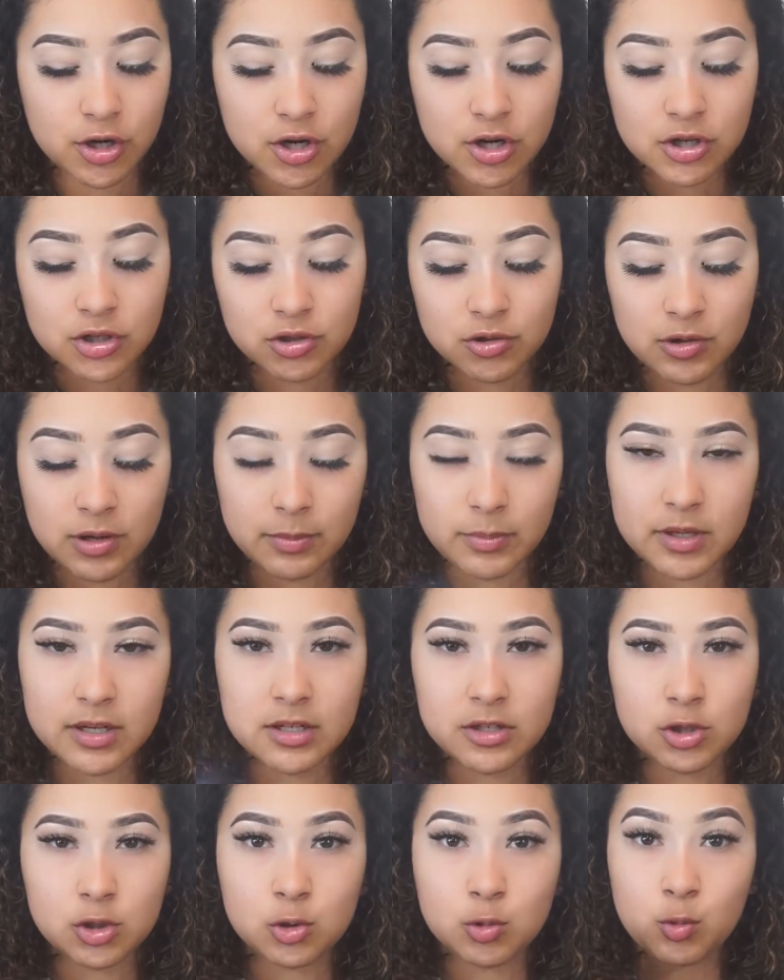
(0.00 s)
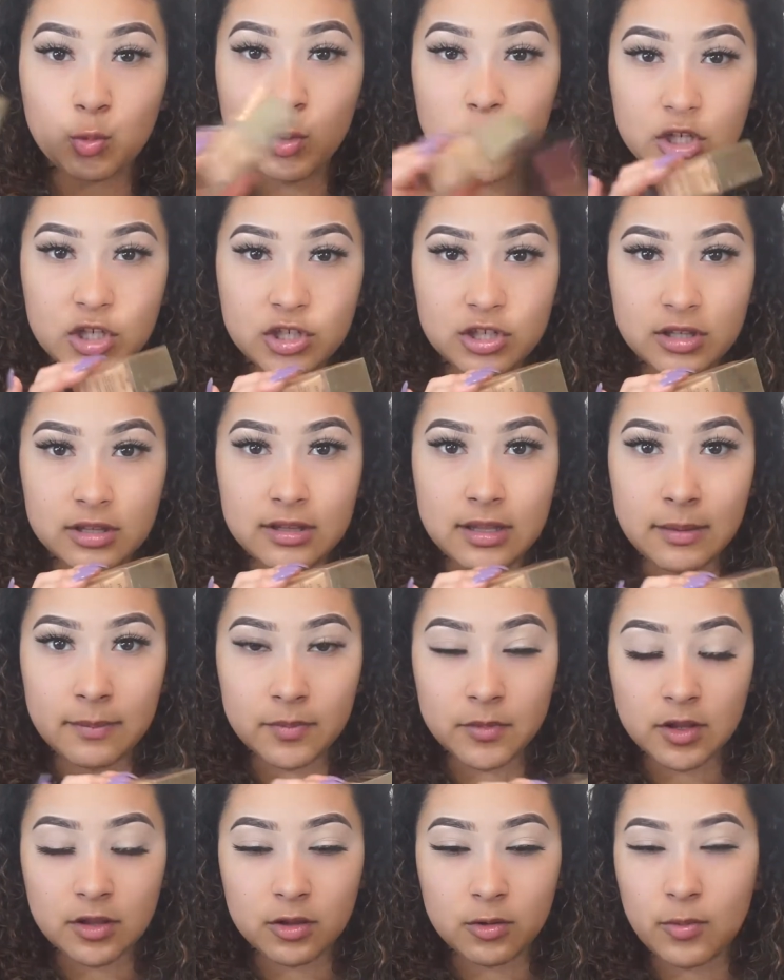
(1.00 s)
So I'm going to switch them the
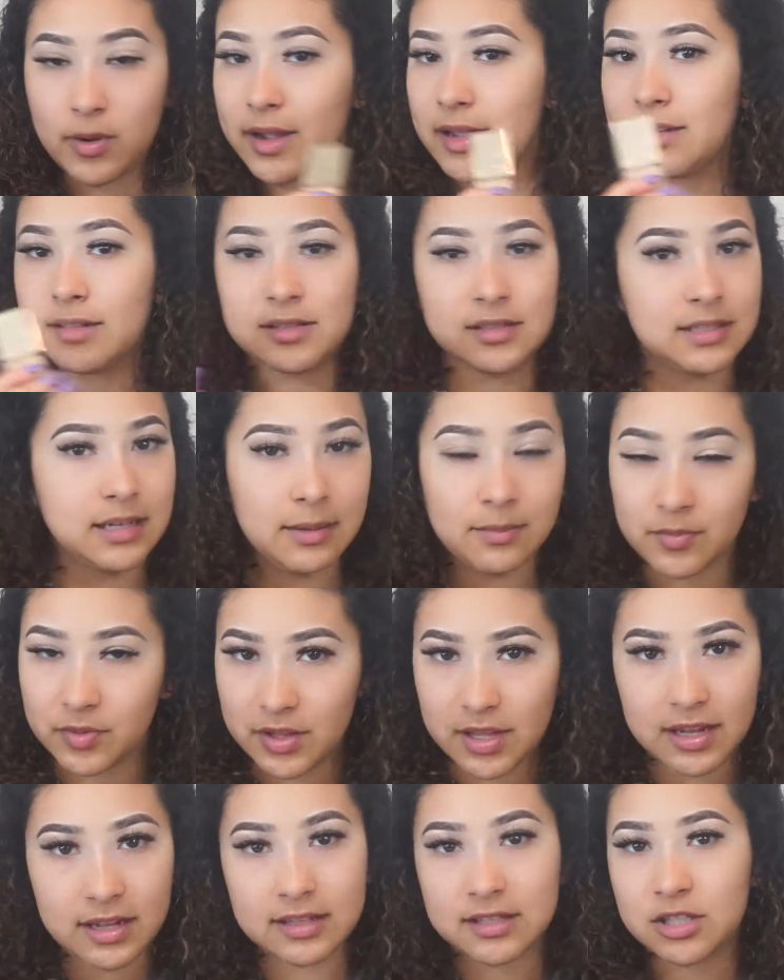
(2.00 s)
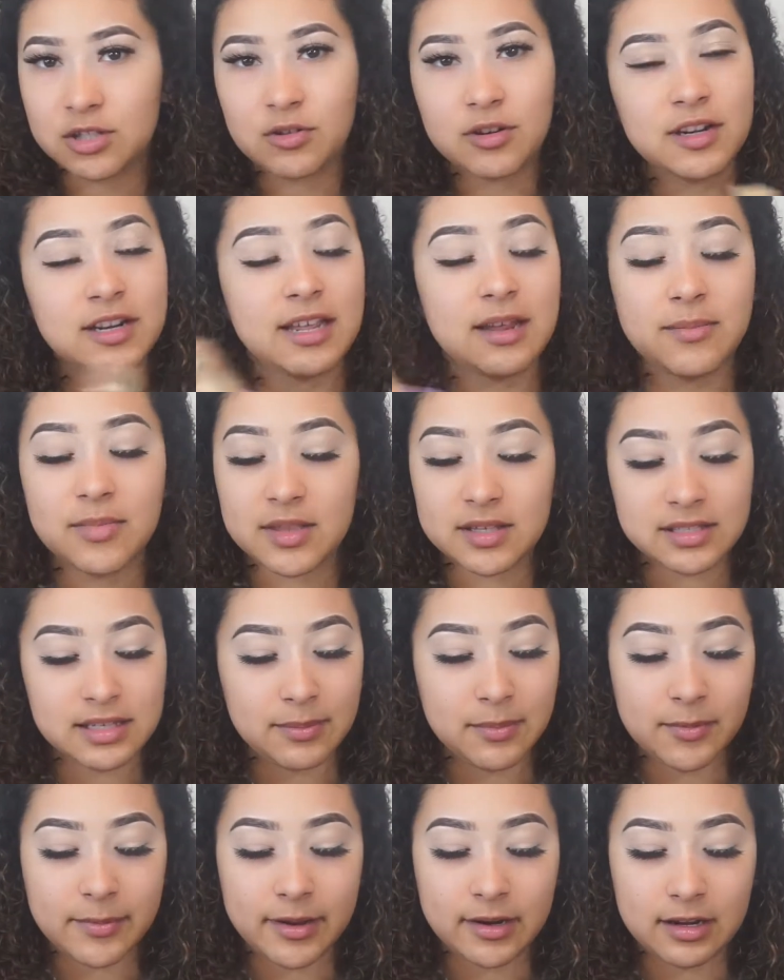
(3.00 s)
other way. It's the same thing. It's still going to give me the same
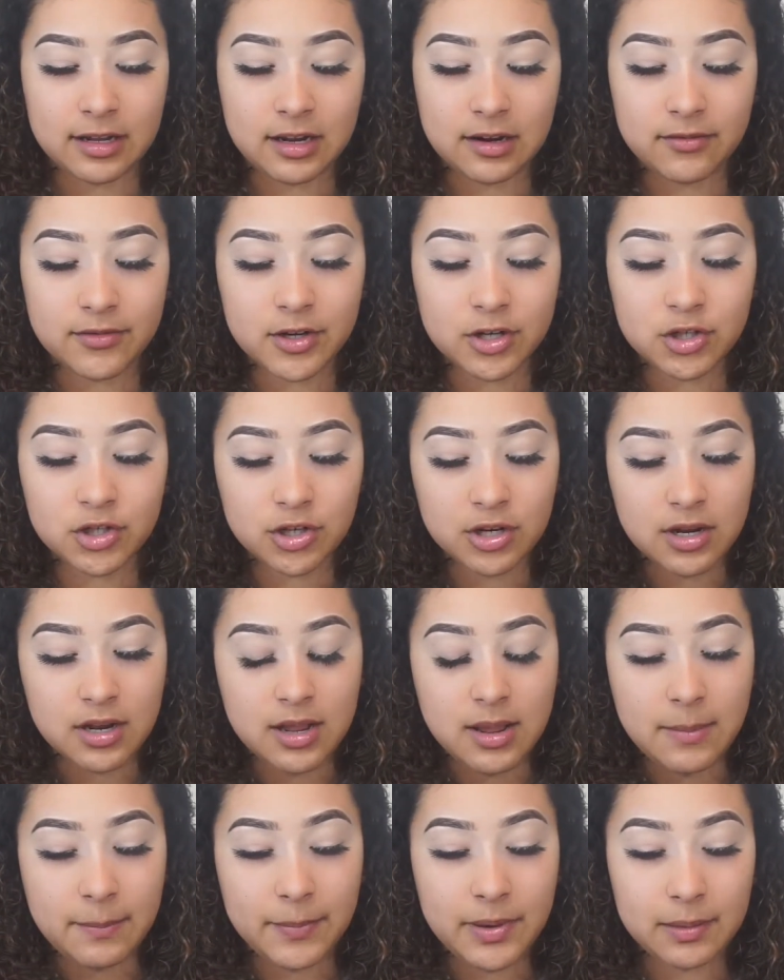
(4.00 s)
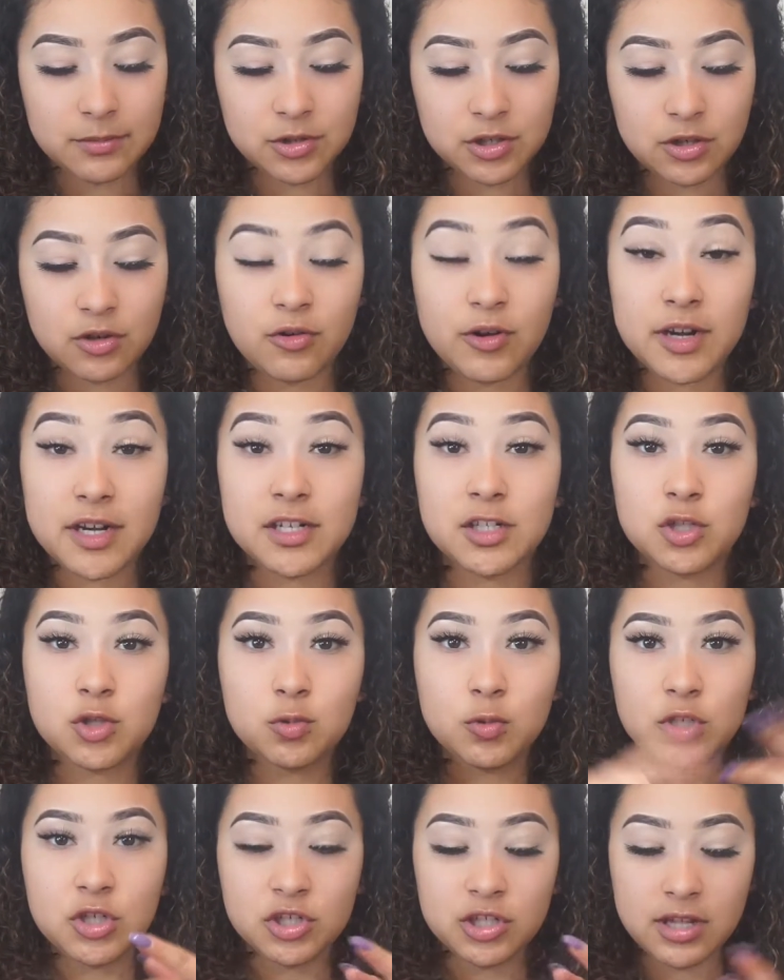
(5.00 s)
amount of coverage, but I'm going to go ahead and
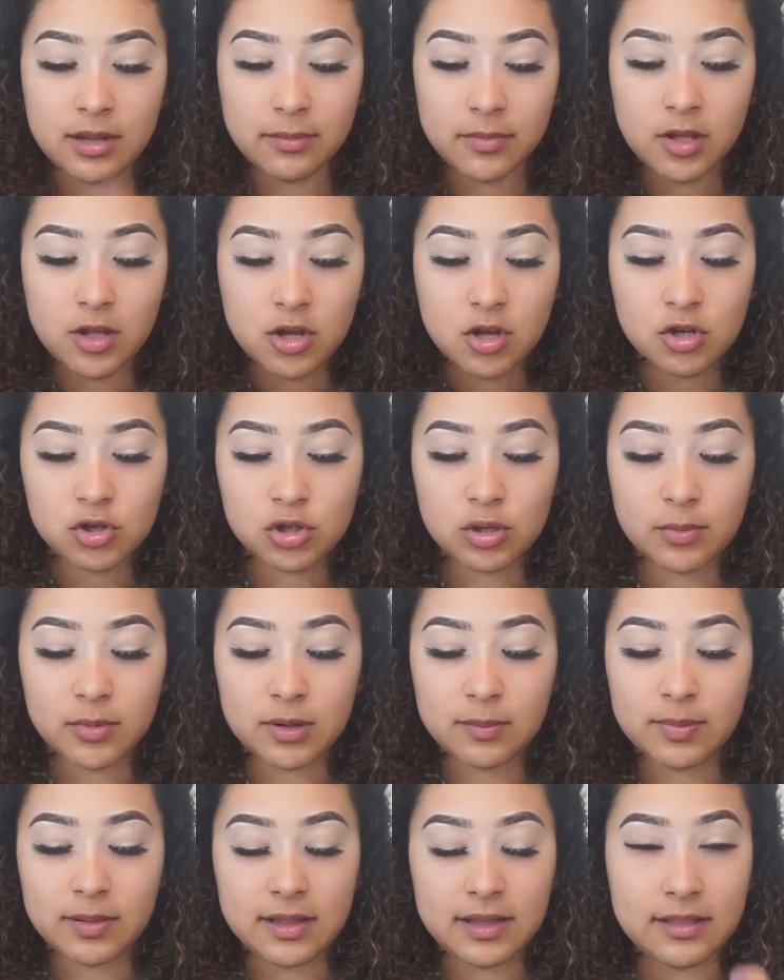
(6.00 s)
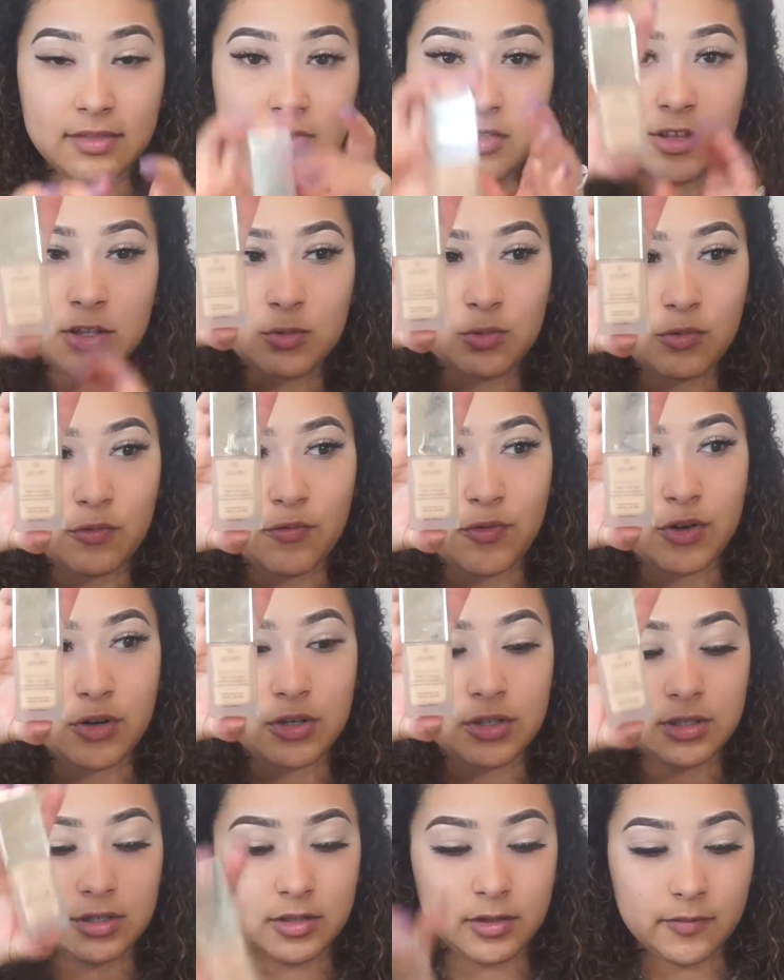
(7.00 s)
switch them. So I'm going to apply this one
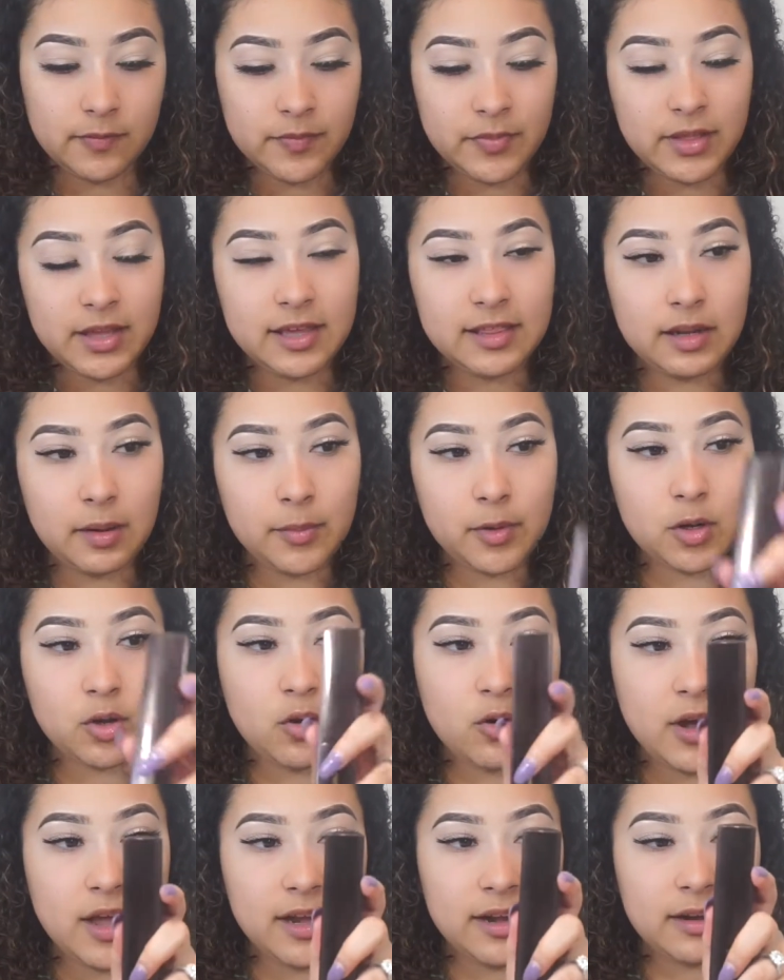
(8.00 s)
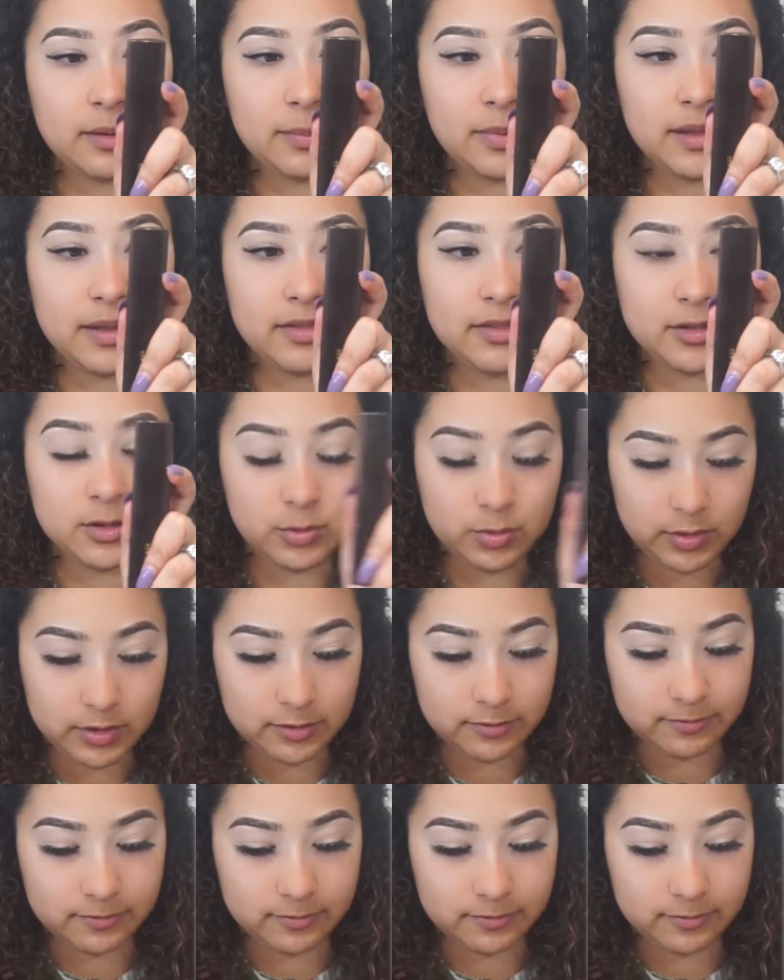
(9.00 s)
first, and then I'm going to go ahead and apply this one.